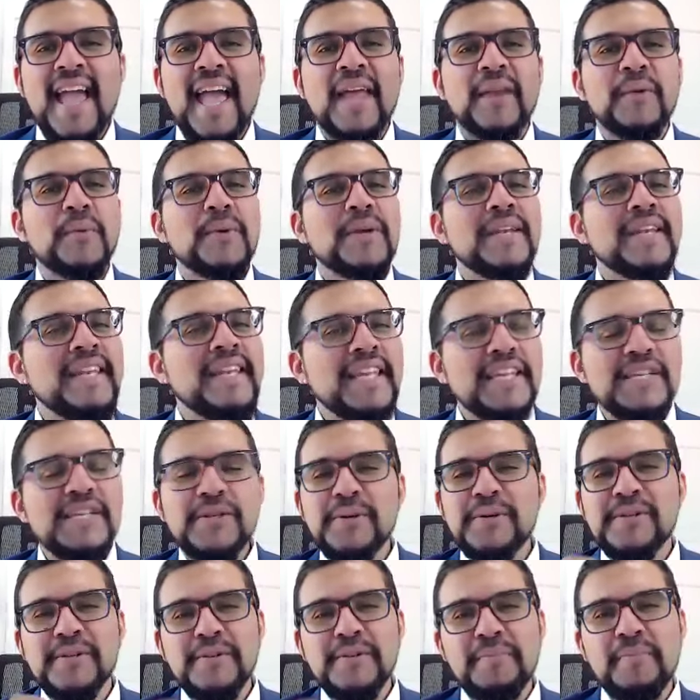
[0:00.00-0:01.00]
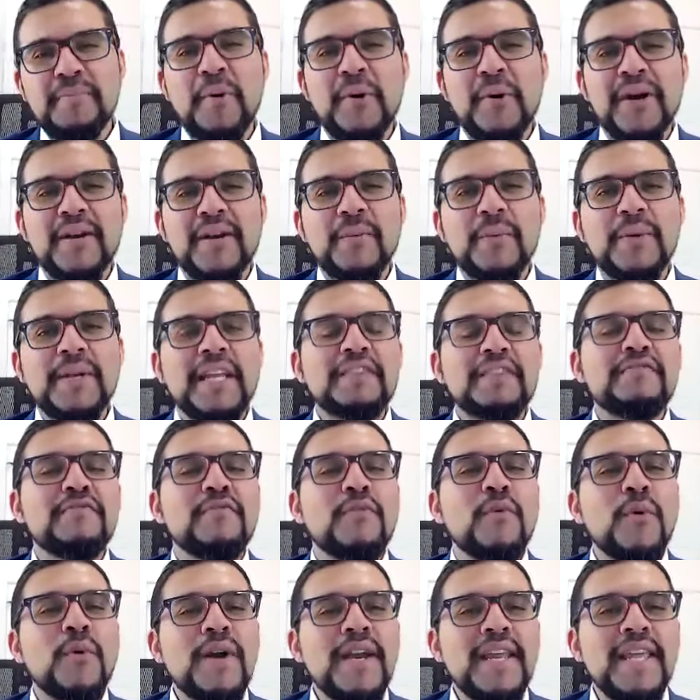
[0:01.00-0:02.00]
And we need your support. We need
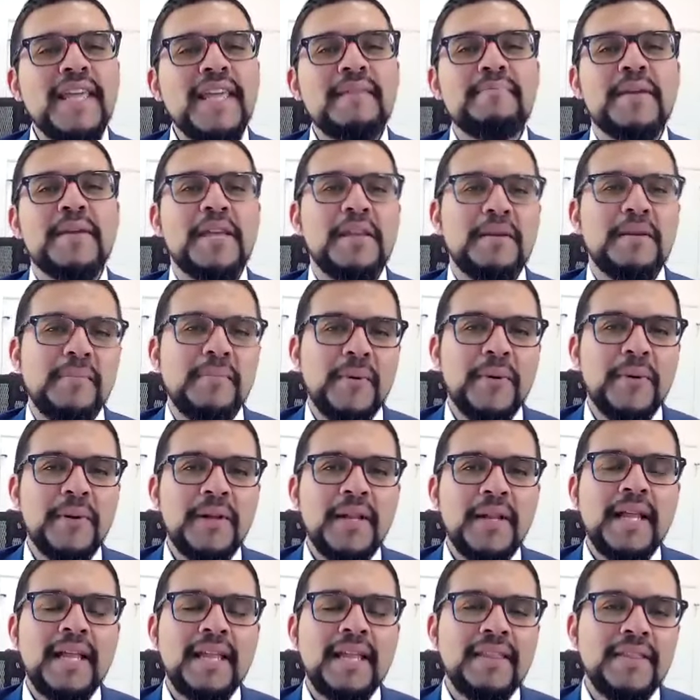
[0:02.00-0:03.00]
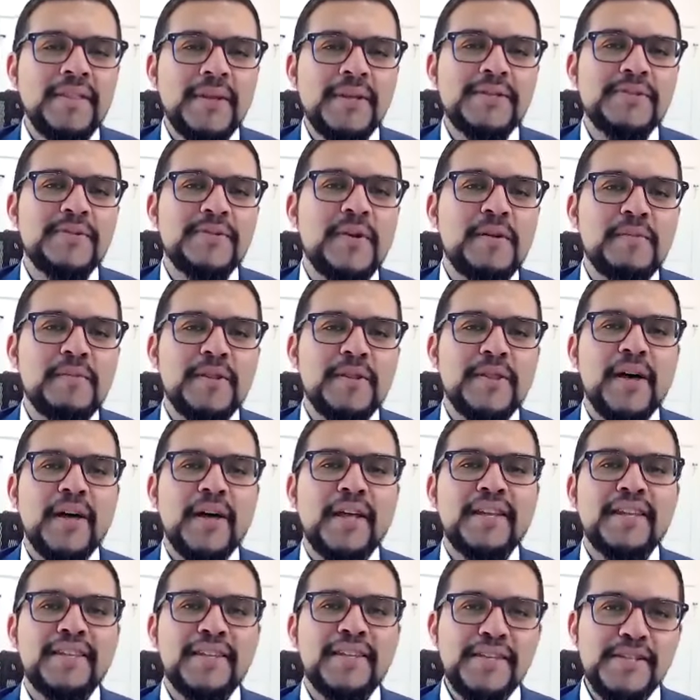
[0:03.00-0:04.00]
40 people this
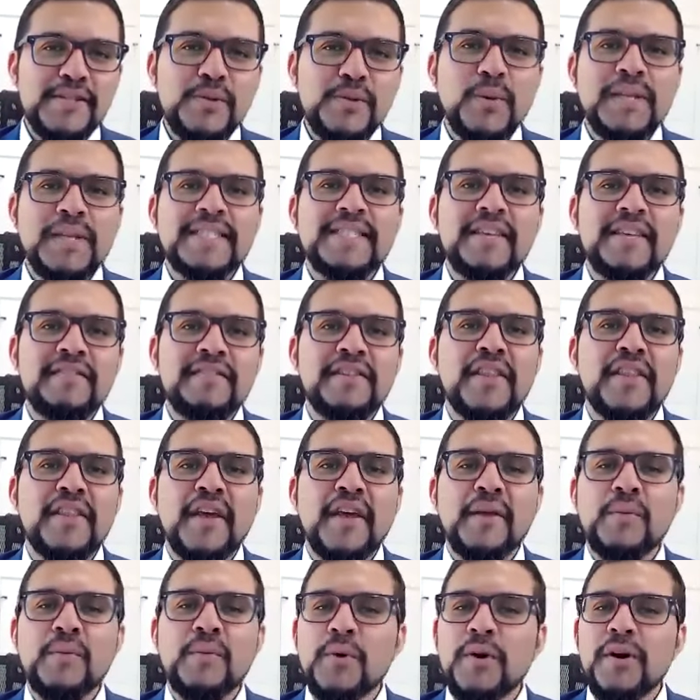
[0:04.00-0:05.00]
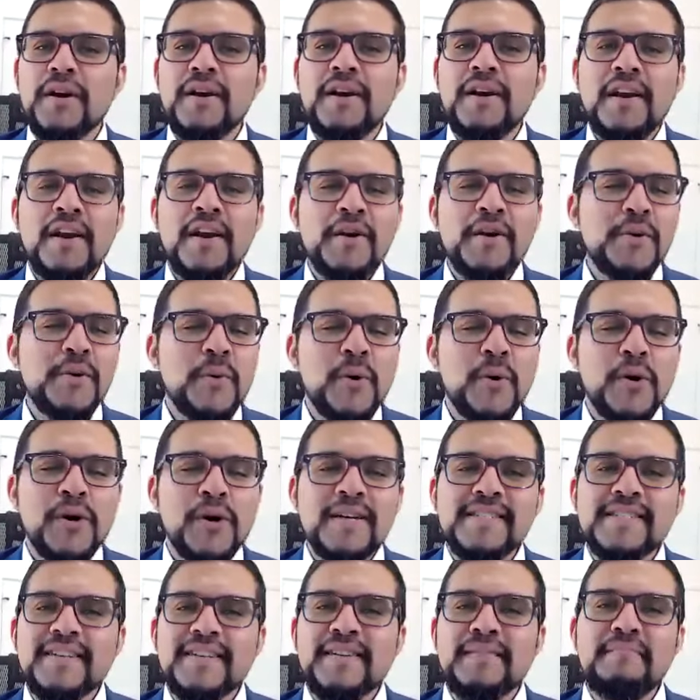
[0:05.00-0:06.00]
Ramadan, this 27 9 where
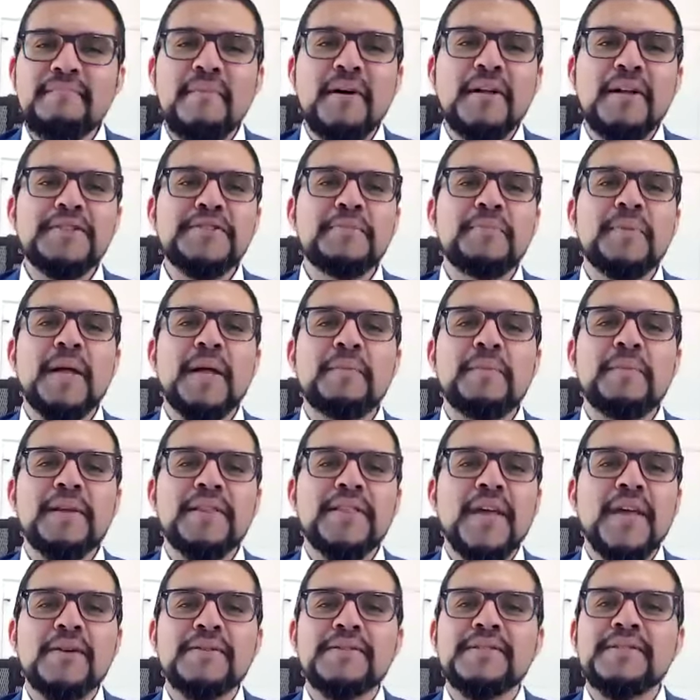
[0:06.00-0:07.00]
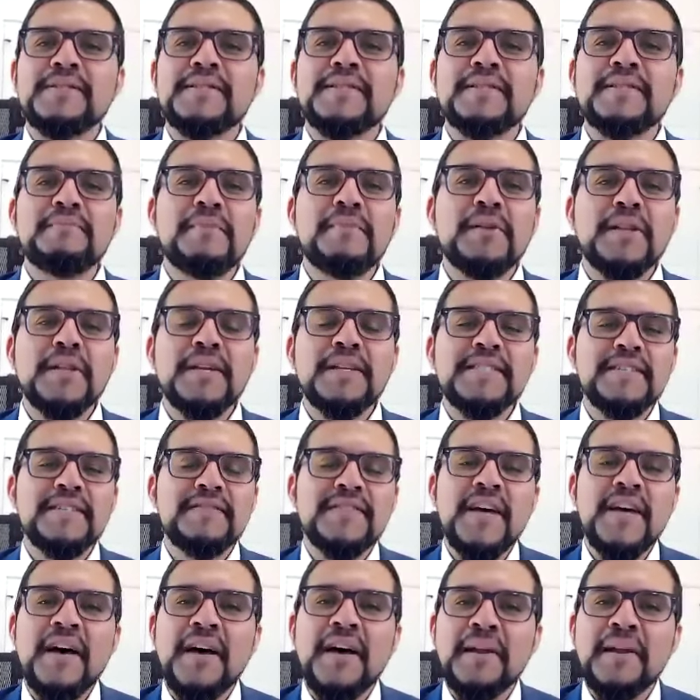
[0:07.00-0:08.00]
rewards are multiplied by thousands and millions
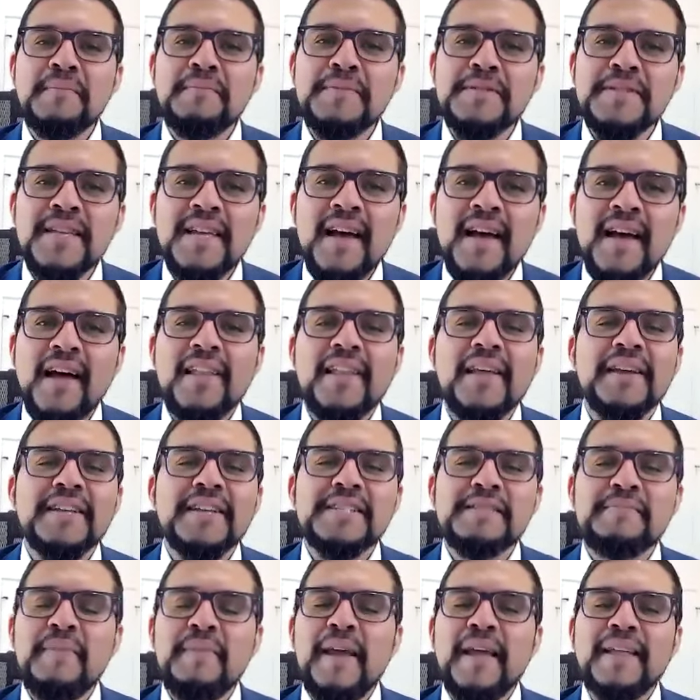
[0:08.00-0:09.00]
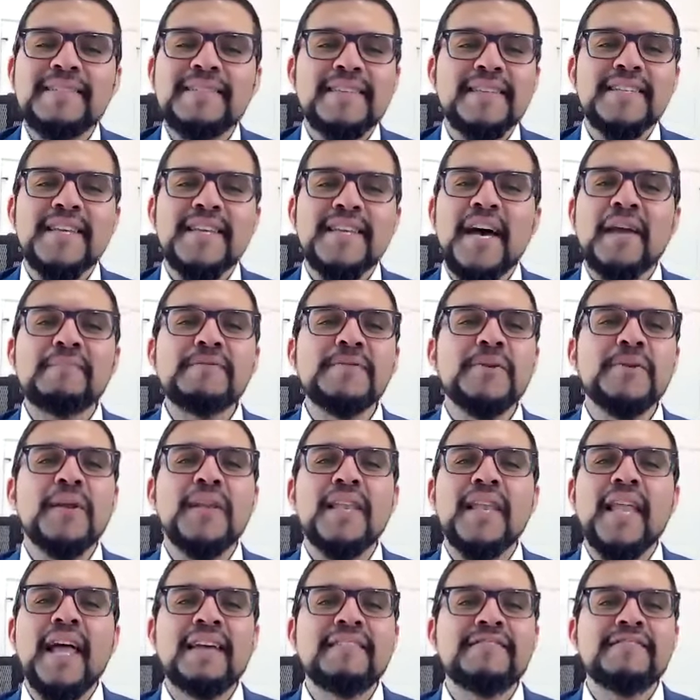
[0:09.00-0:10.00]
of times. Allah expands the time to a
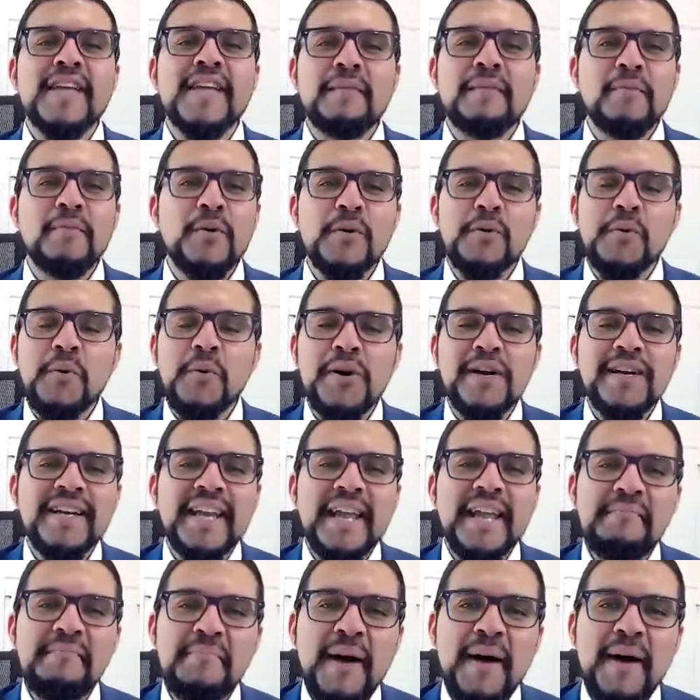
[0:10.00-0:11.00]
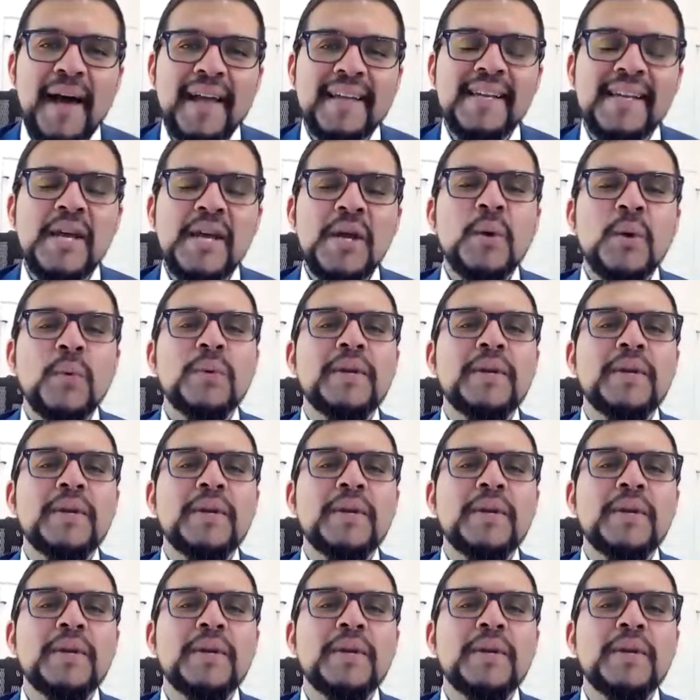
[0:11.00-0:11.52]
lifetime of reward and impact.